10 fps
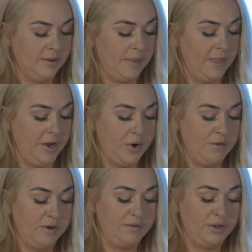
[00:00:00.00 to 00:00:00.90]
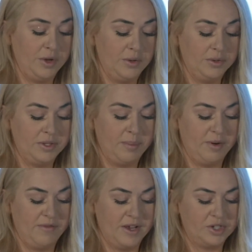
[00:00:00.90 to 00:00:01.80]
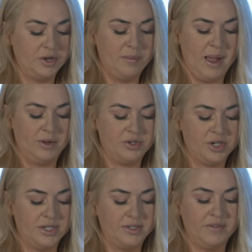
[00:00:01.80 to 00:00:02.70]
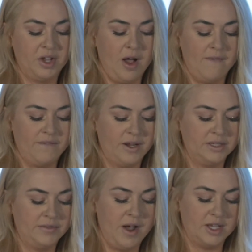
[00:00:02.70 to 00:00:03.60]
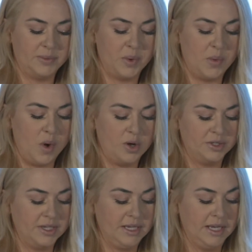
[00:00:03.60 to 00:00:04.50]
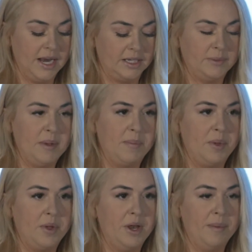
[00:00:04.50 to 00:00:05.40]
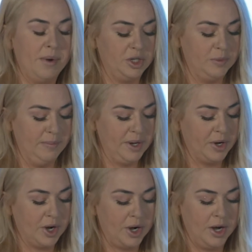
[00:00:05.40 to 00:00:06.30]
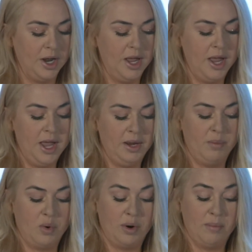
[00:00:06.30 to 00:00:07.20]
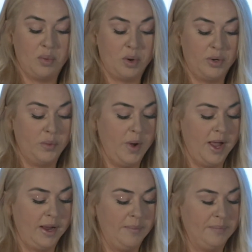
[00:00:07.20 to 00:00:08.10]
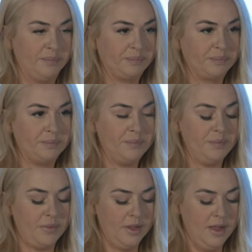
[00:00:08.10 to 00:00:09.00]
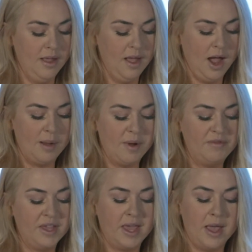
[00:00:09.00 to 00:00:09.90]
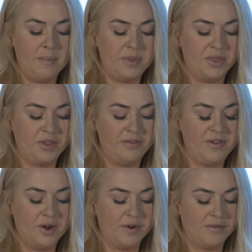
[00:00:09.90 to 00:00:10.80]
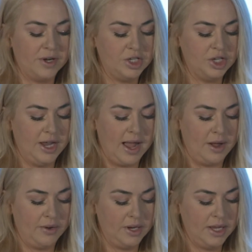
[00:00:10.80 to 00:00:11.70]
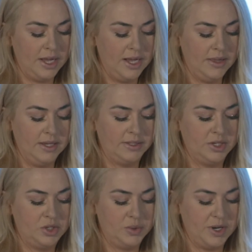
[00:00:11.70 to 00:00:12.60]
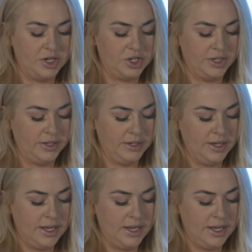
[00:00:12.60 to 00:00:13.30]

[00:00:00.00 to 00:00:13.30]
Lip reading: that overflows the professional boundaries of the confines of hospital walls and connects people in a much bigger and more important way. I'm of the camp that the fear of reaching out in this situation